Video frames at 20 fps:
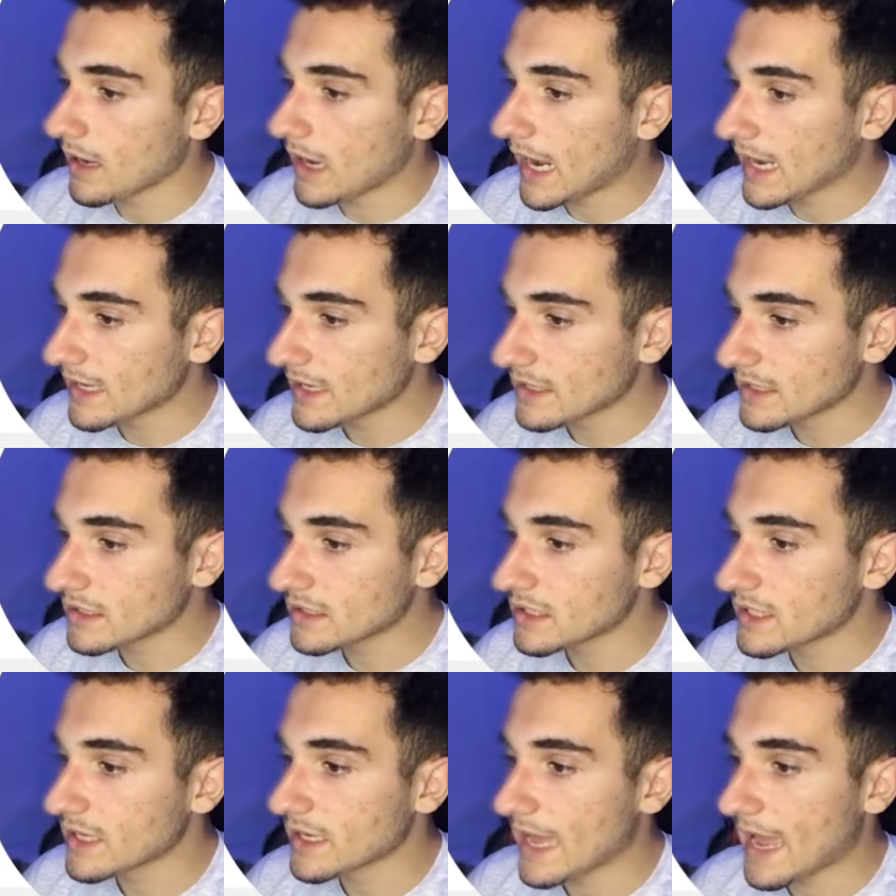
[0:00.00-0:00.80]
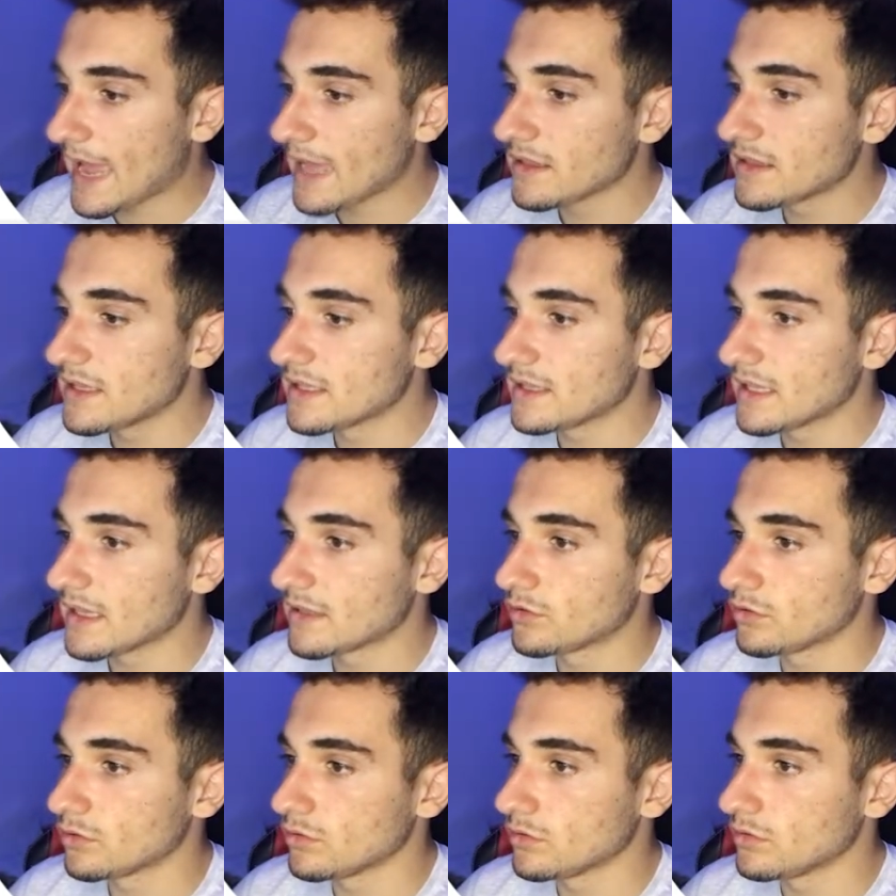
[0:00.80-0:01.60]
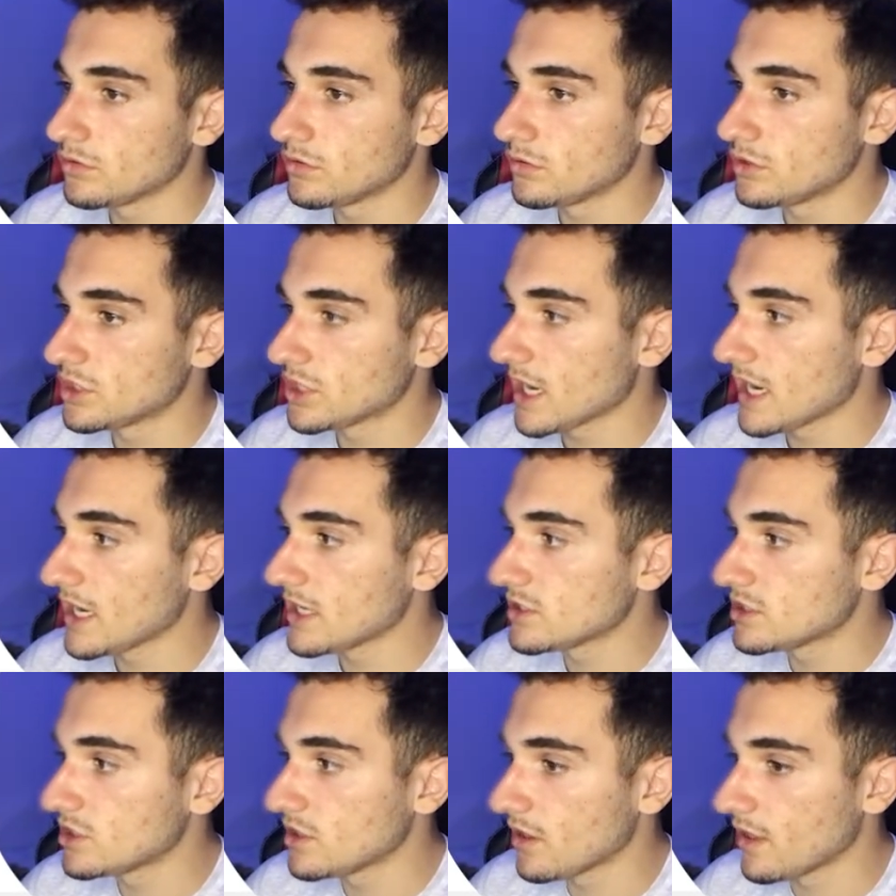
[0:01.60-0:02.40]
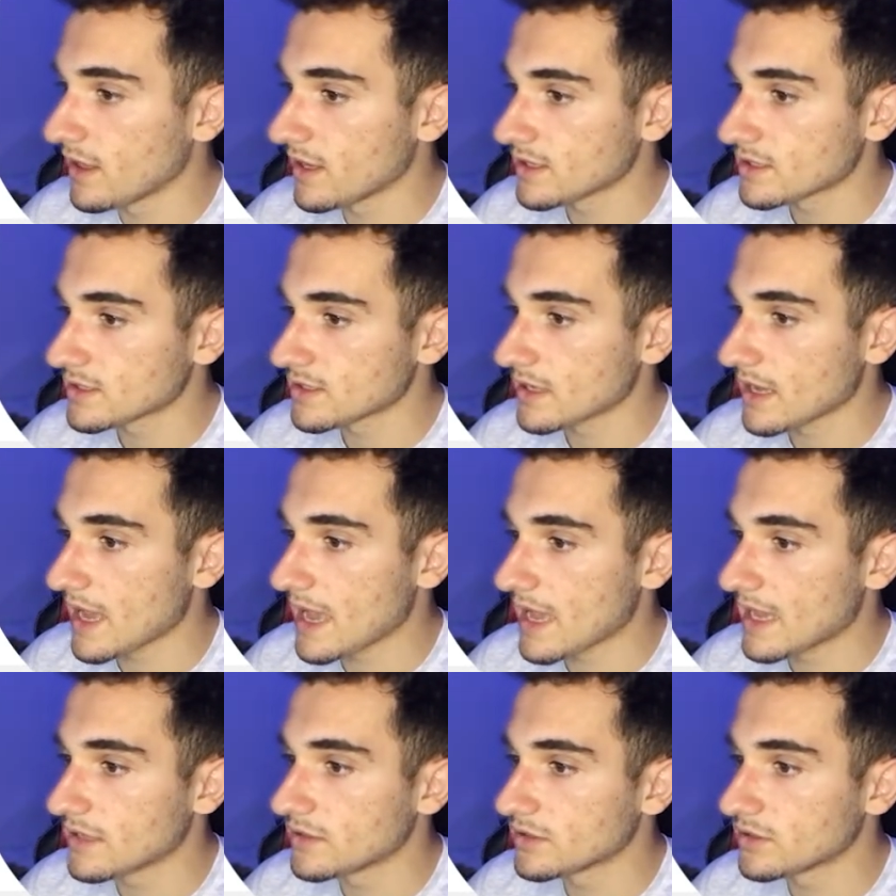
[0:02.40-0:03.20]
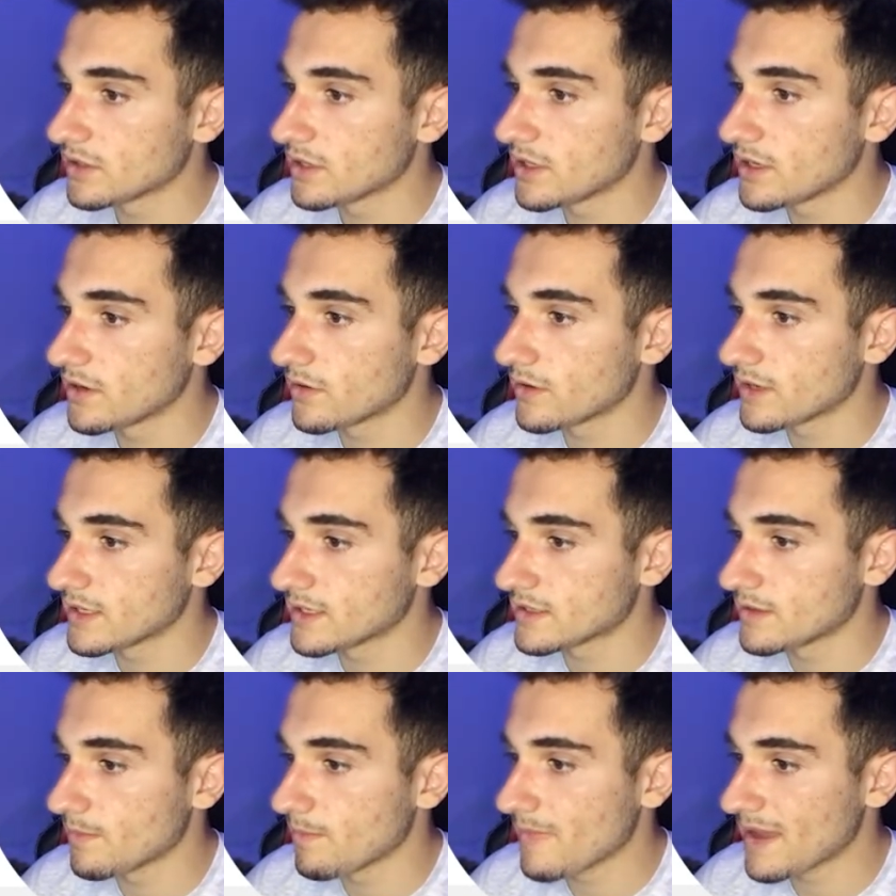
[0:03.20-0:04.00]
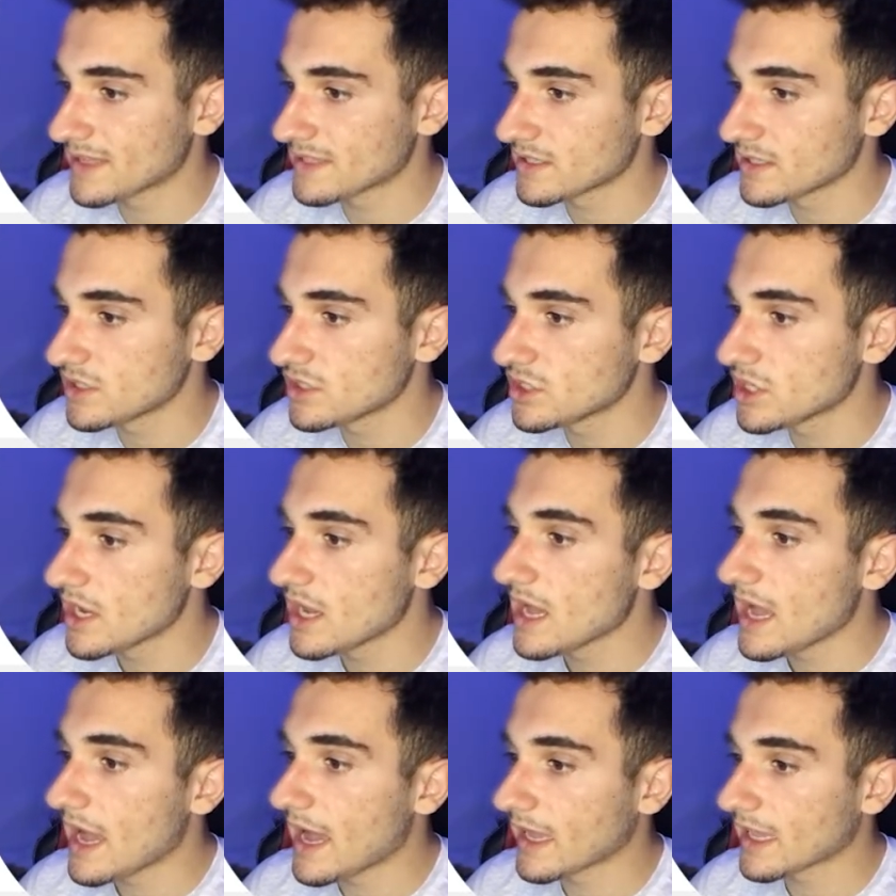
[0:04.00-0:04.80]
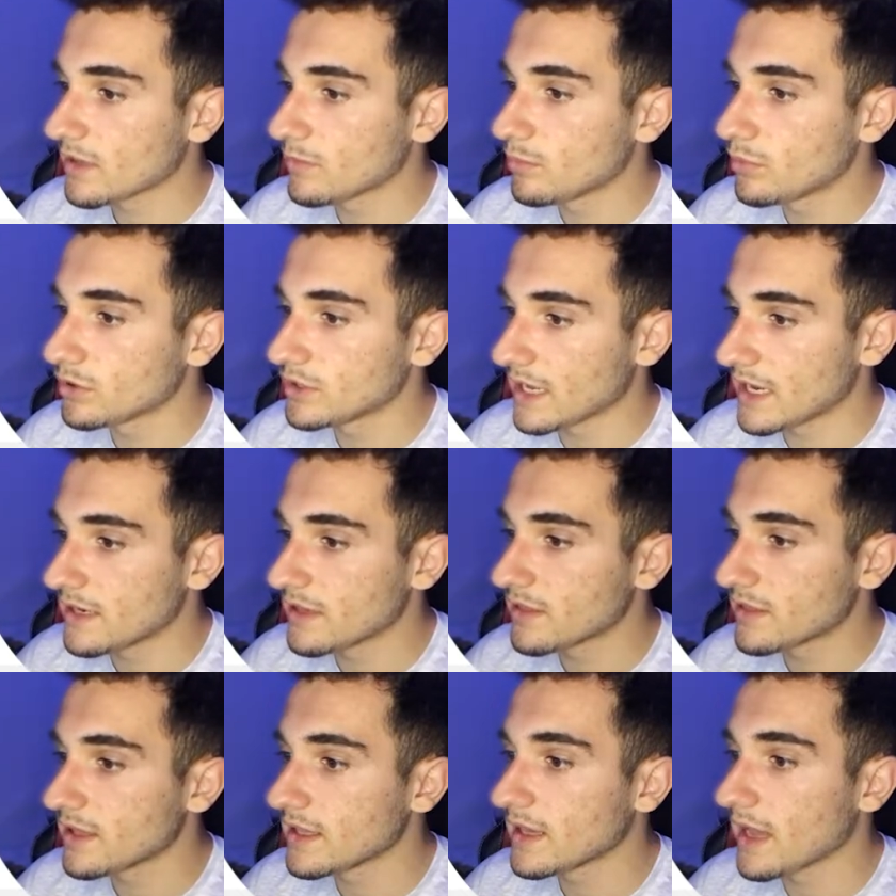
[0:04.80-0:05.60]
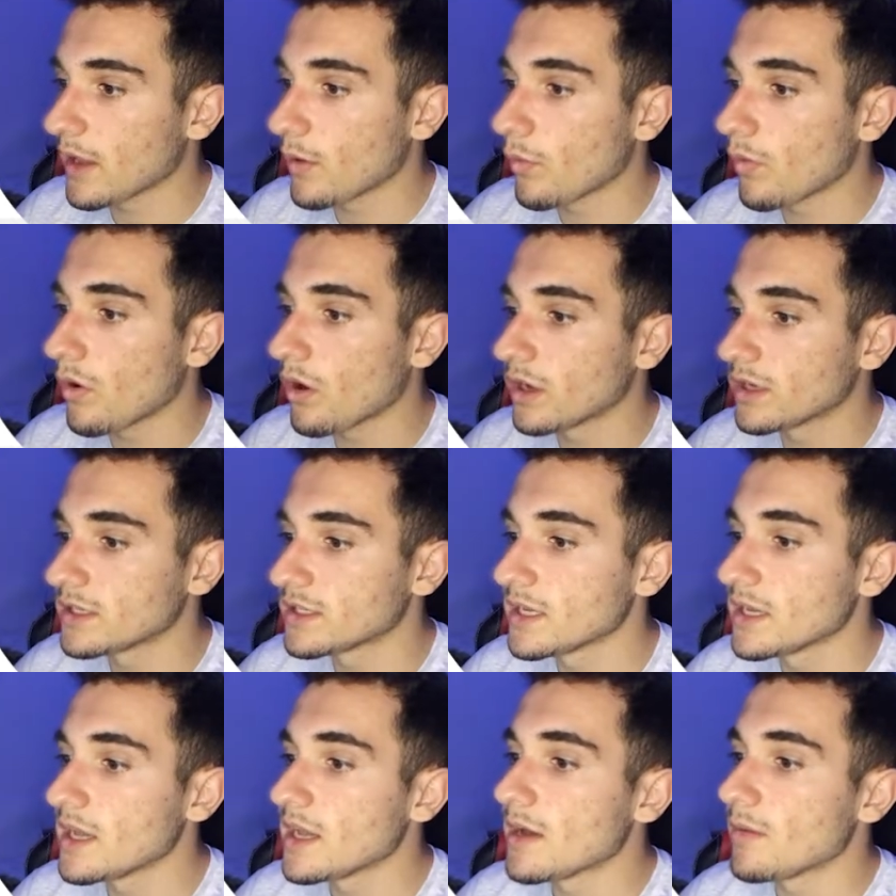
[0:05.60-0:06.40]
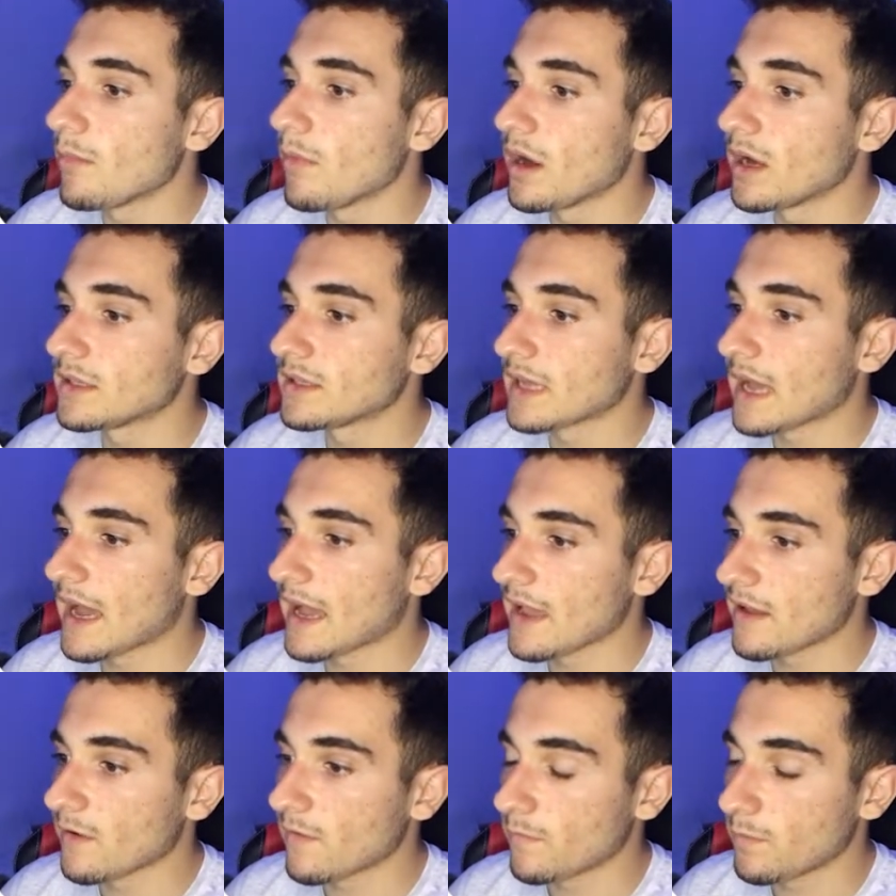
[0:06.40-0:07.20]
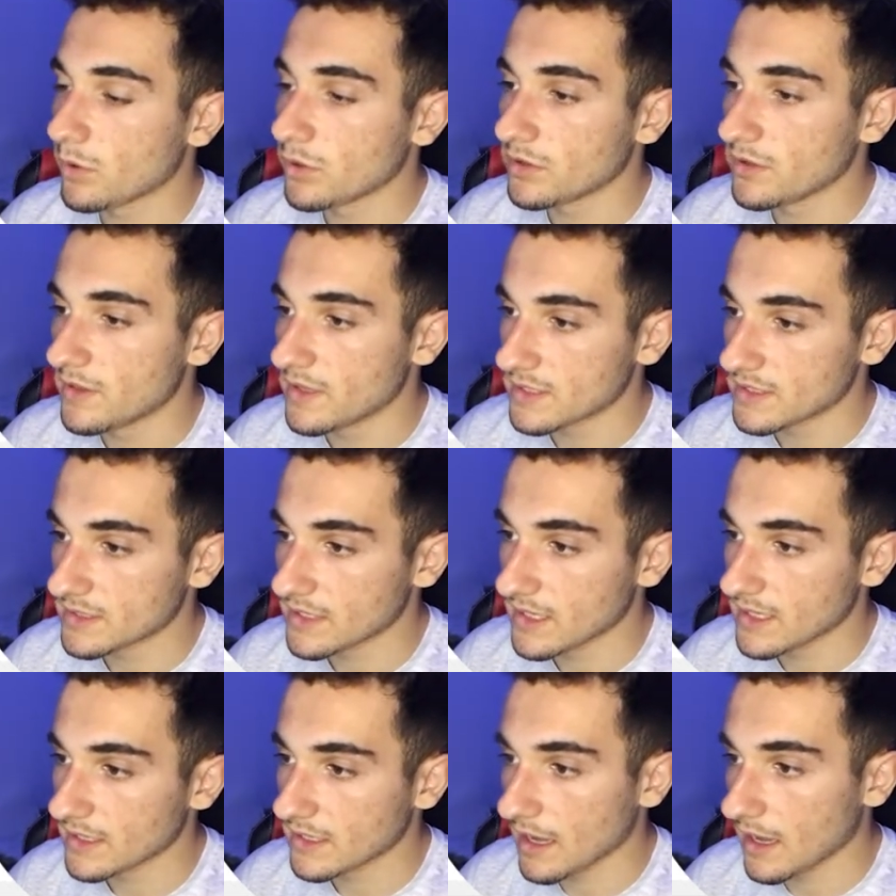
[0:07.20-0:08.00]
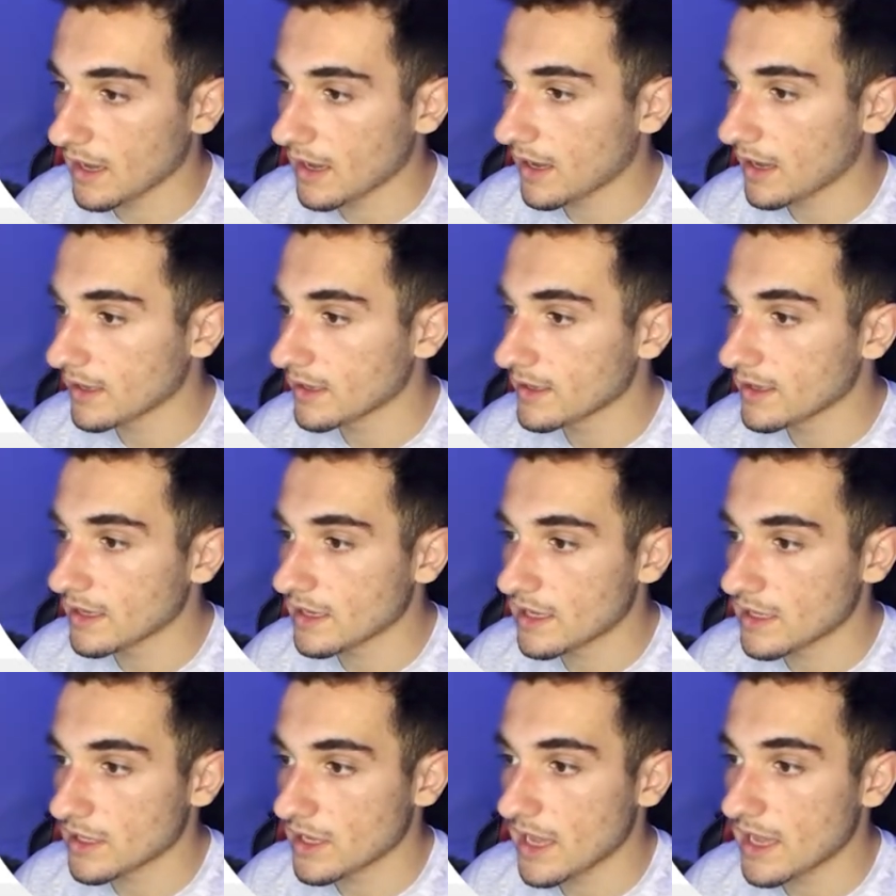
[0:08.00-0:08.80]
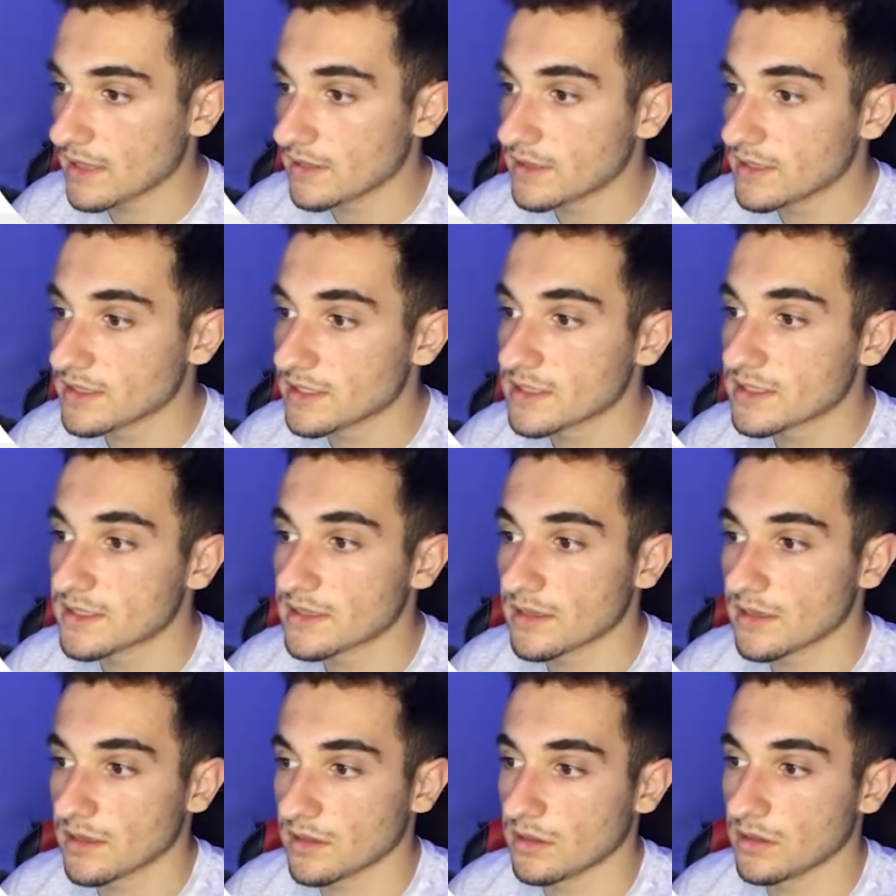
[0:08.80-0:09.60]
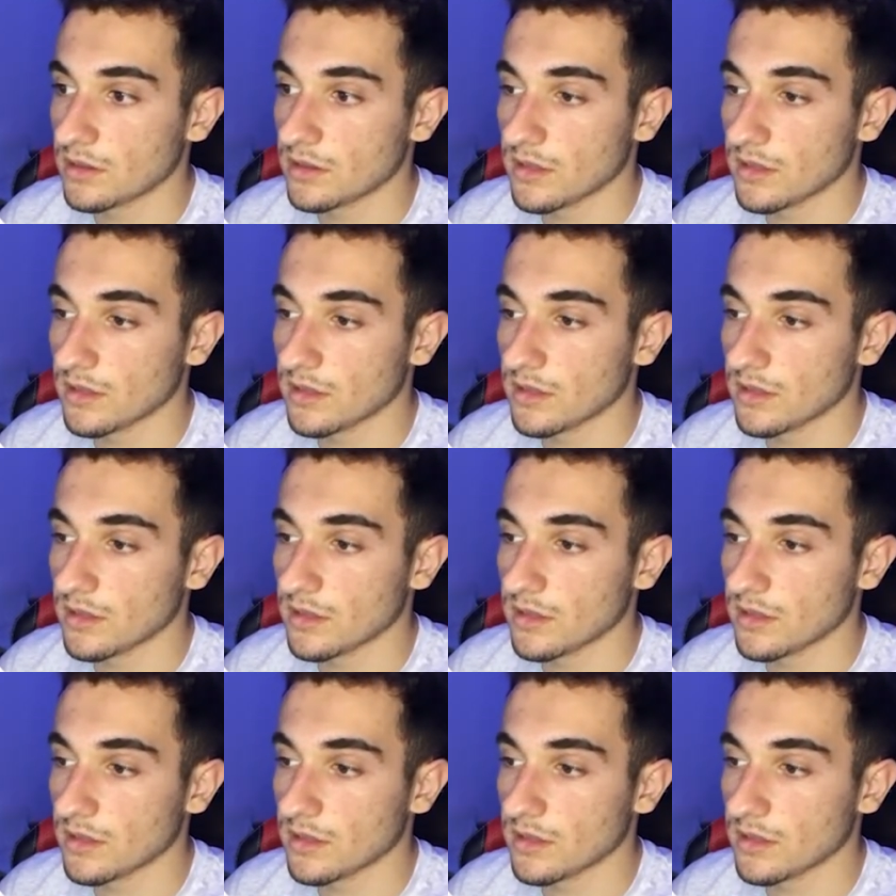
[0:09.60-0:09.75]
I can click edit to, to, change this and here is the message I can put anything I want but I have put this thing high and this is